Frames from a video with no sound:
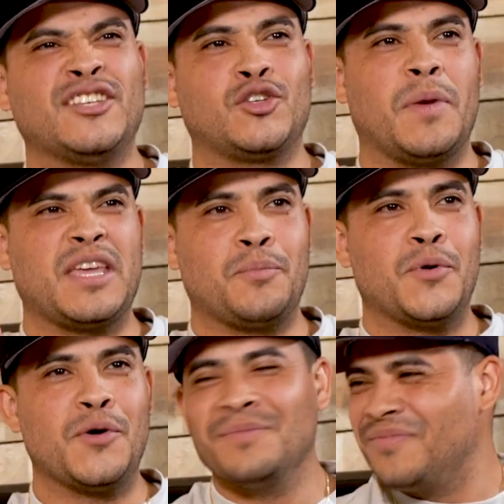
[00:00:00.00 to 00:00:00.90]
This will make you
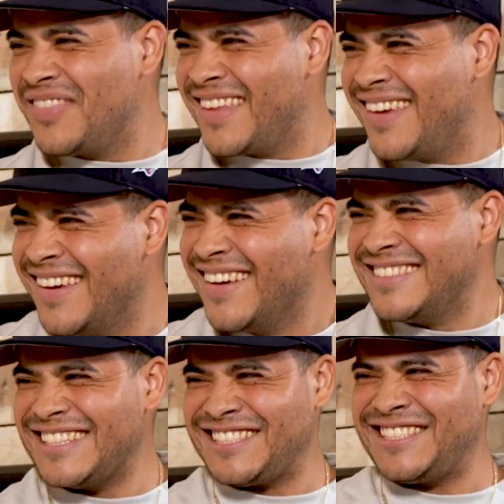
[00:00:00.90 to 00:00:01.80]
poop.
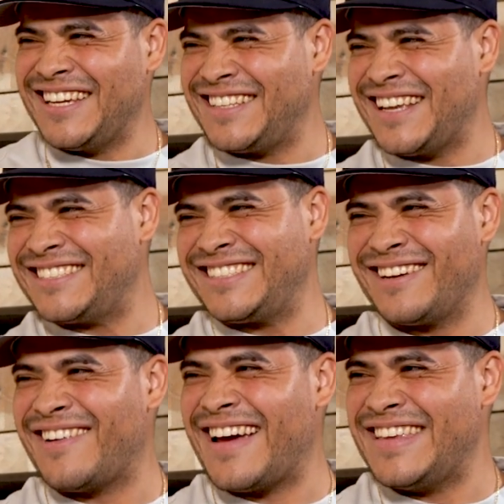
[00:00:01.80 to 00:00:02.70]
Just stick that shit
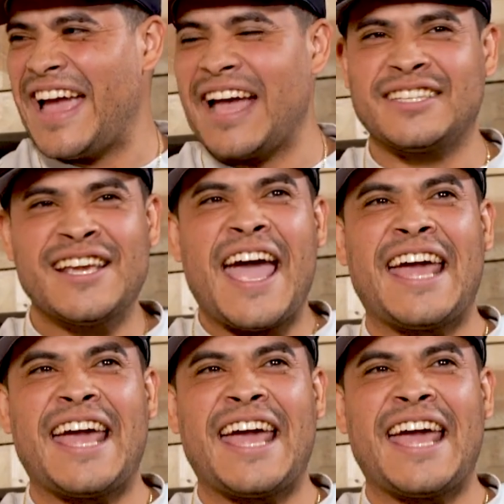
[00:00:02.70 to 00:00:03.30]
right in your ass.